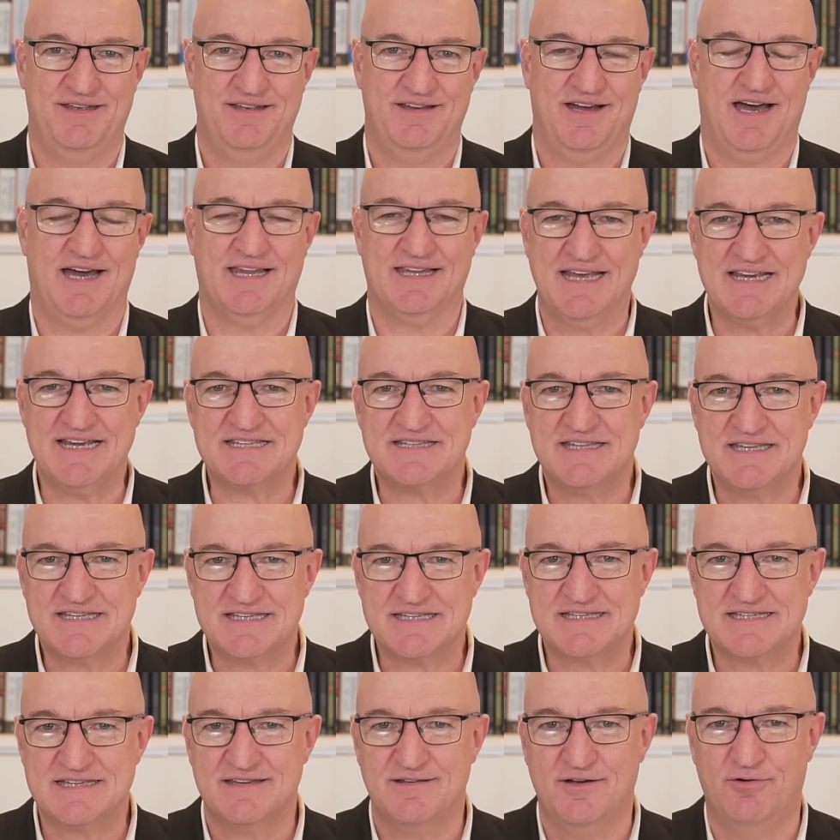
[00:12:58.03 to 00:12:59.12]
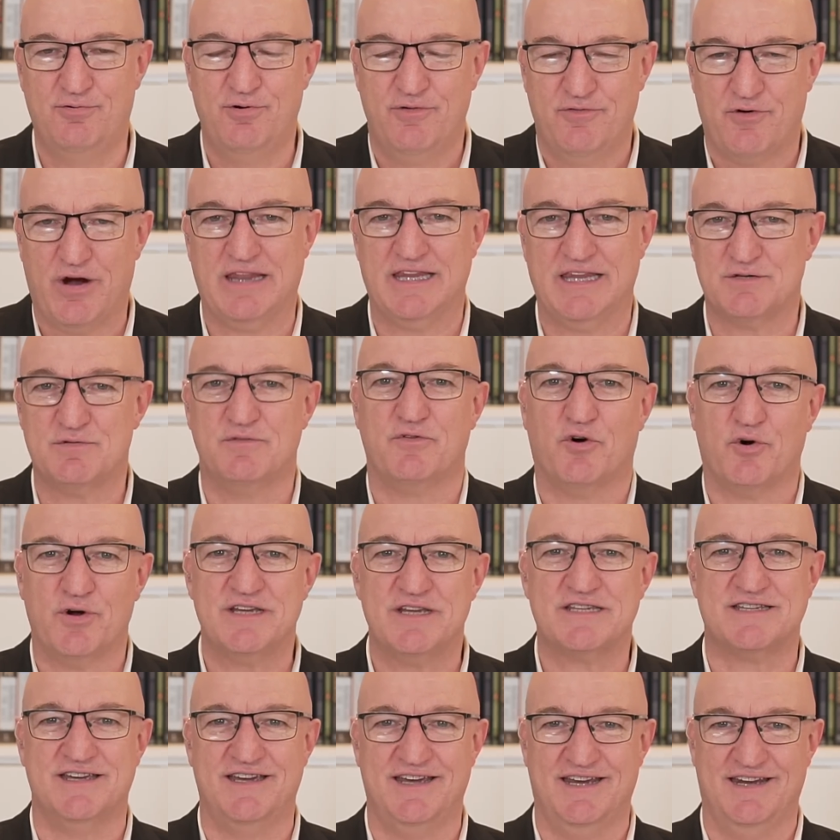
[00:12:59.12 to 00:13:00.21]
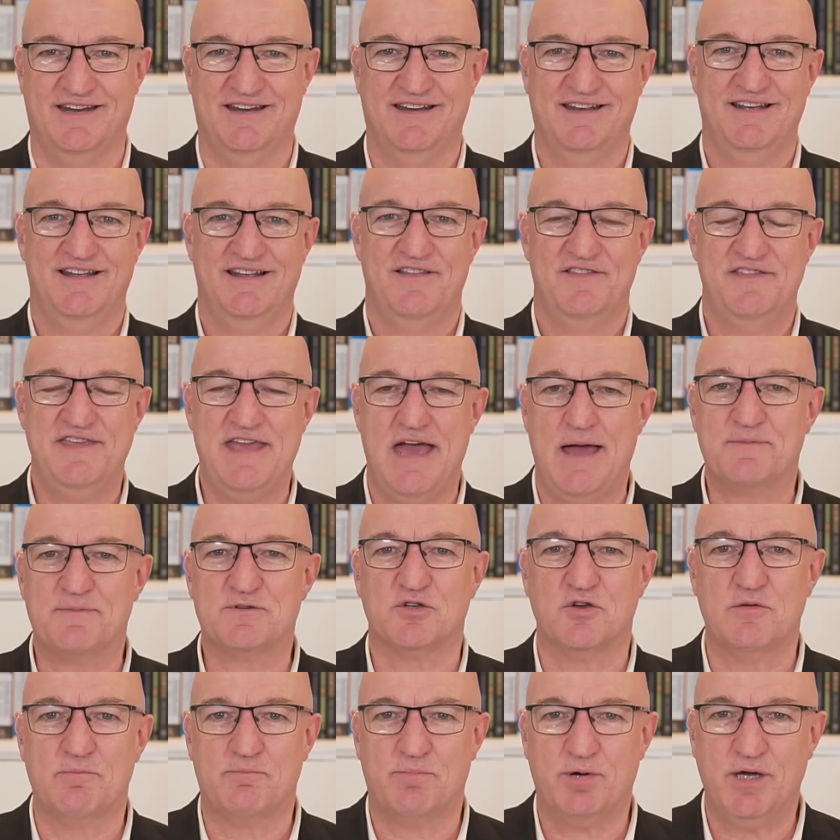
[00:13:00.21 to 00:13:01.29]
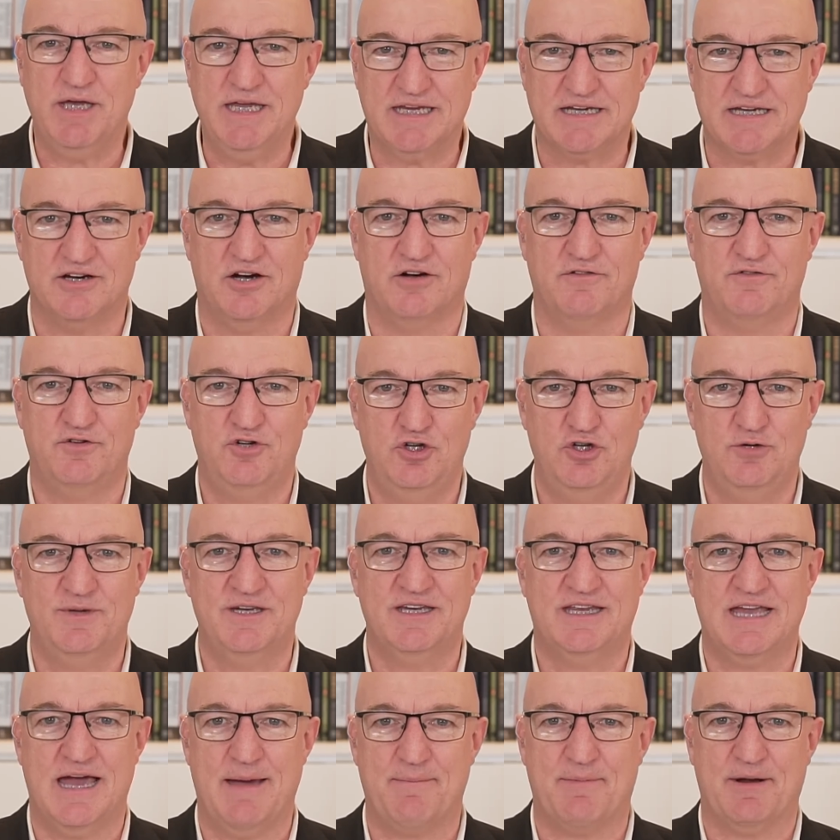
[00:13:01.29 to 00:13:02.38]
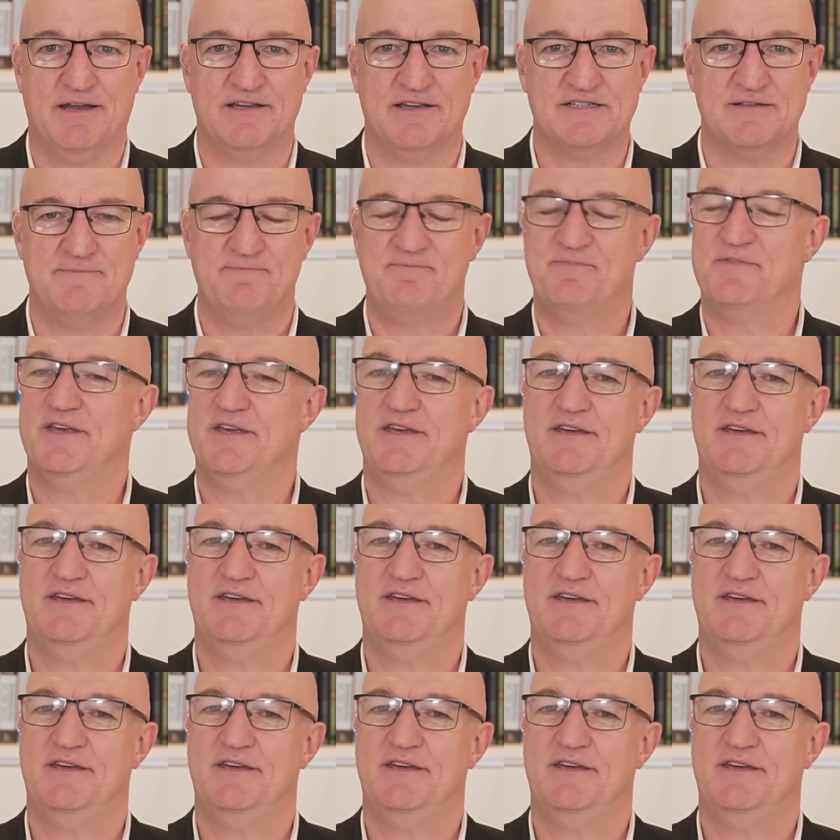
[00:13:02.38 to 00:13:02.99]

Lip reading: Unless we've already seen the absolute peak of human capitalism,